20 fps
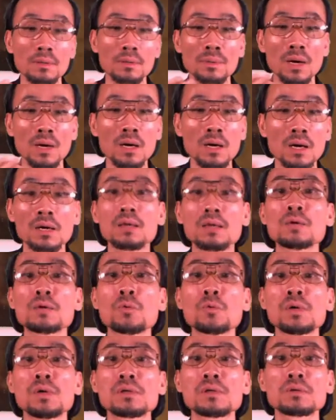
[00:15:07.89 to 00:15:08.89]
the
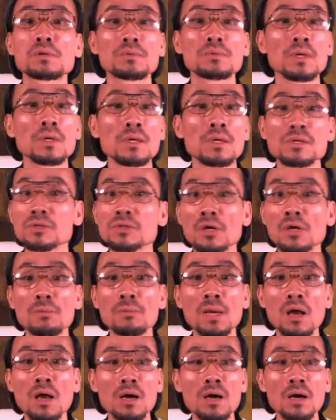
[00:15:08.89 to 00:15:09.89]
current world still
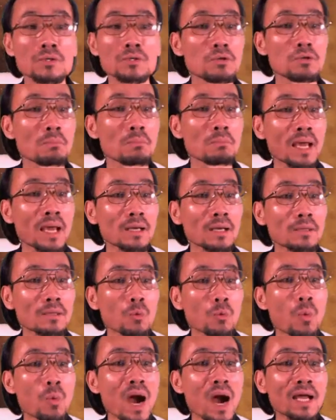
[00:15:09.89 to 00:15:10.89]
belongs to
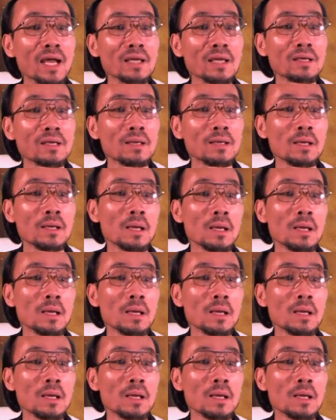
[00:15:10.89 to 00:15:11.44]
men. Why?